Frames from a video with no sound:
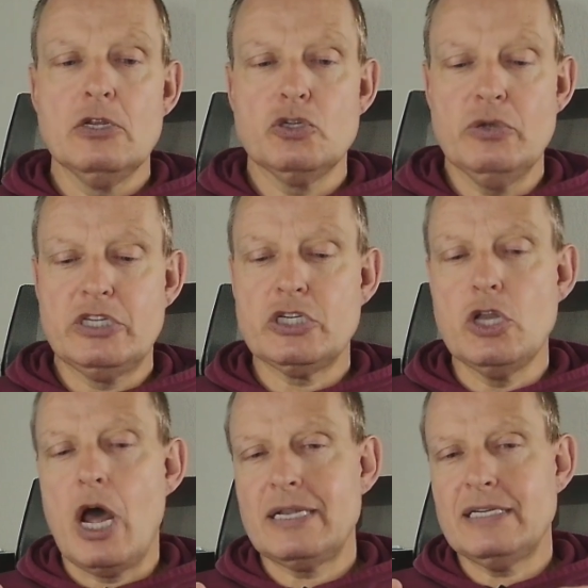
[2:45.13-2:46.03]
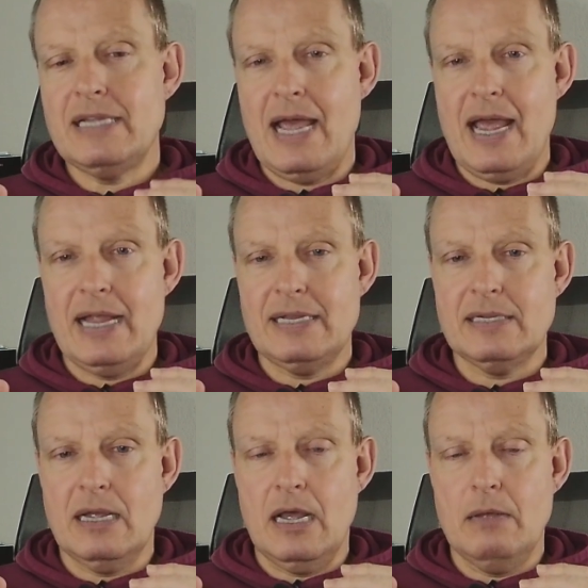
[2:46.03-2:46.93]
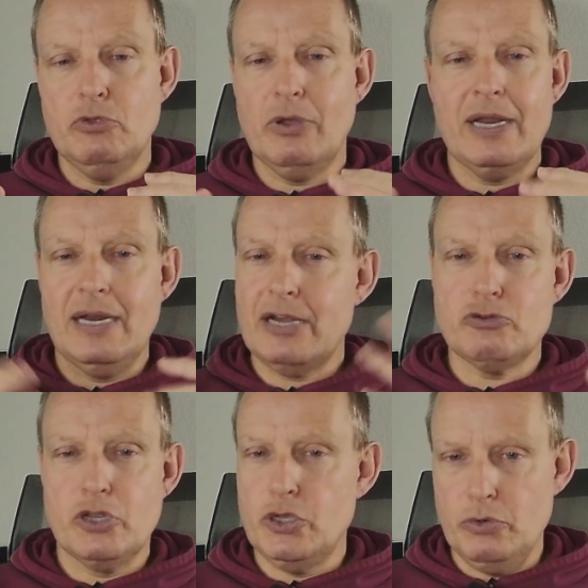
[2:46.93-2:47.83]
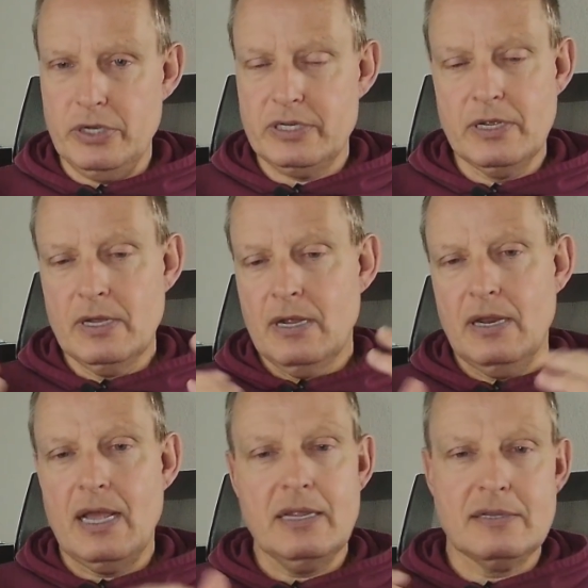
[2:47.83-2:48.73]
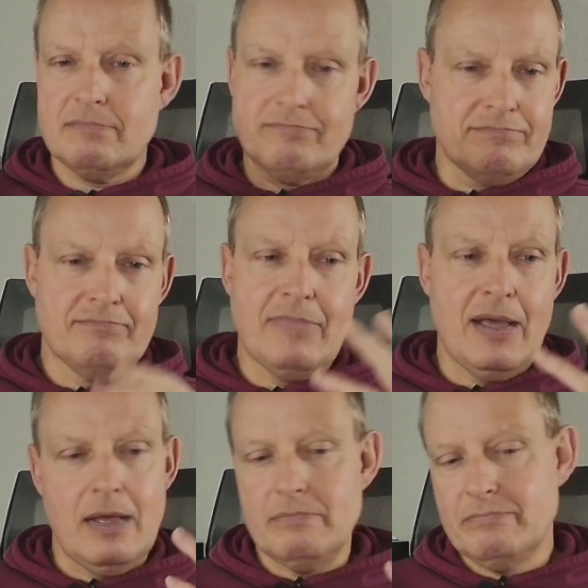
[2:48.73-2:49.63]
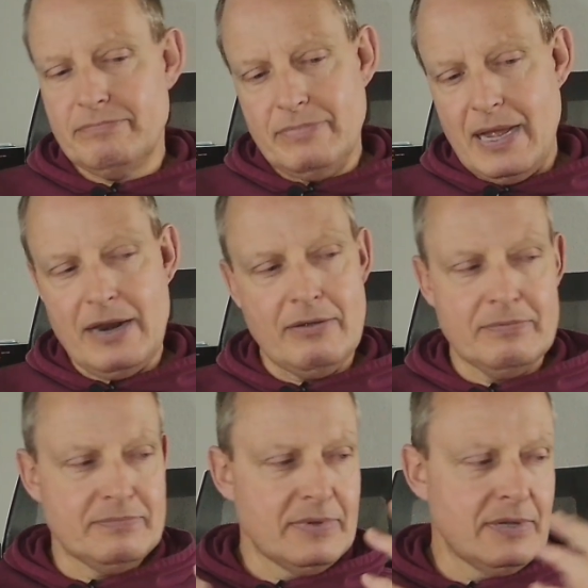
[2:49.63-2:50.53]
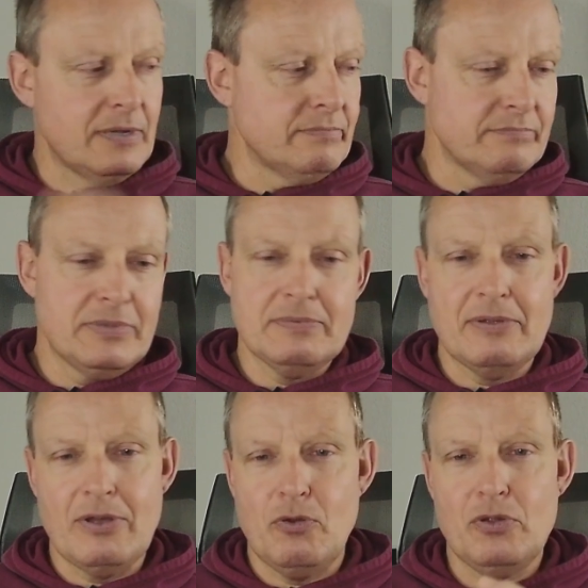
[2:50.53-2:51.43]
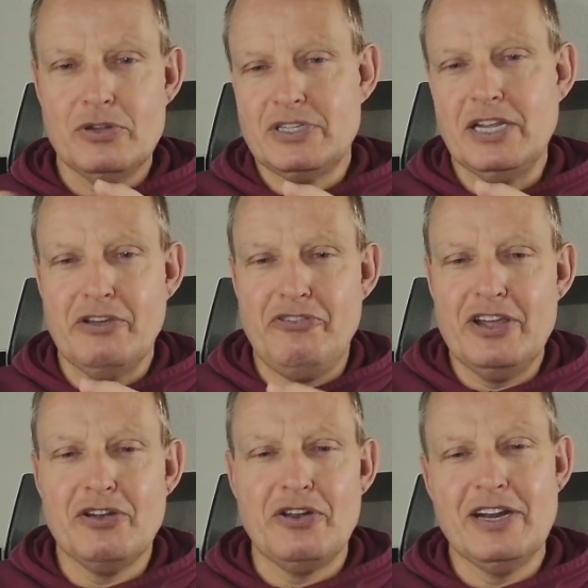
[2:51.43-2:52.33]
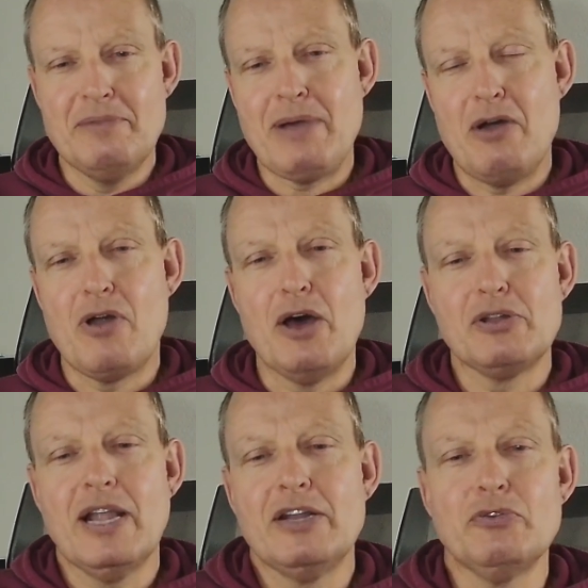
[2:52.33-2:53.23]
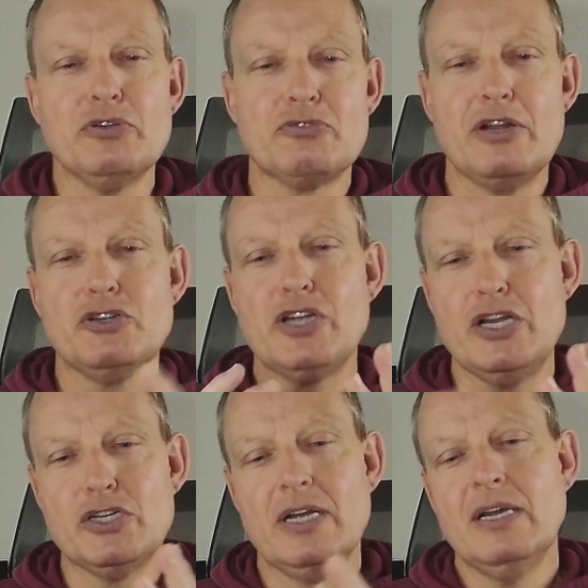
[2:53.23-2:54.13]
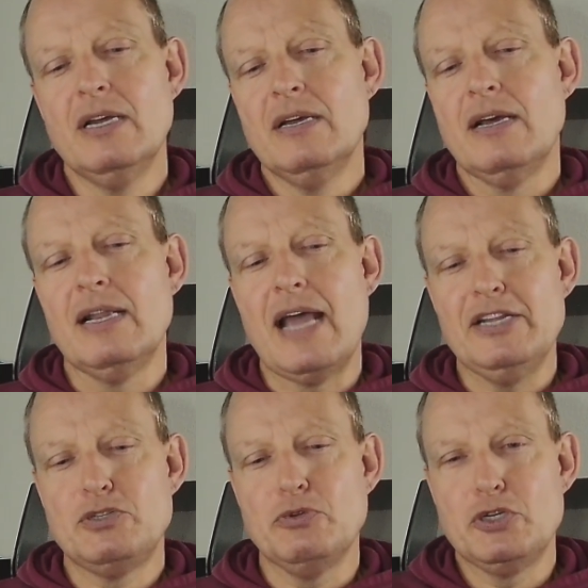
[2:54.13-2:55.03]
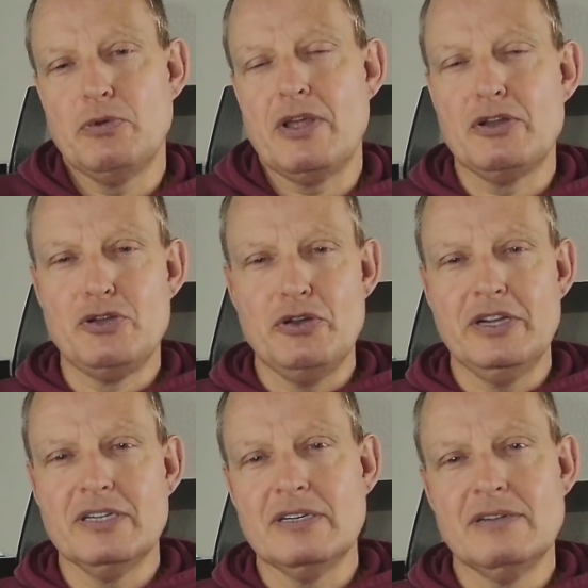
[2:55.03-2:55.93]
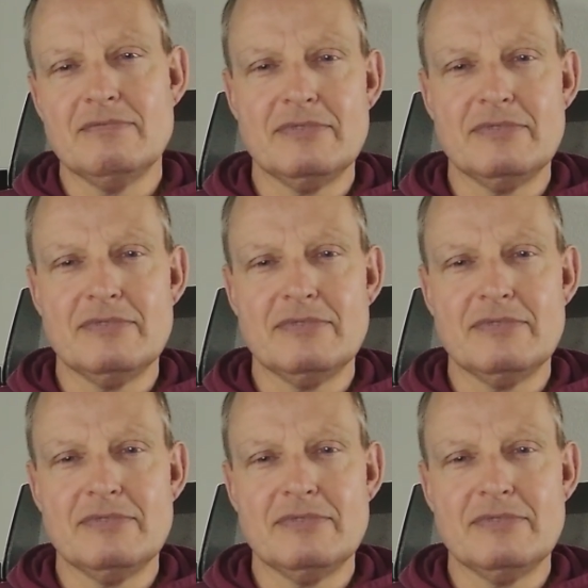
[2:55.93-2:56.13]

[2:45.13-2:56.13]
So it's not that you get electrocuted like I don't know, stick your finger in a power outlet, or you try to change a light switch without turning the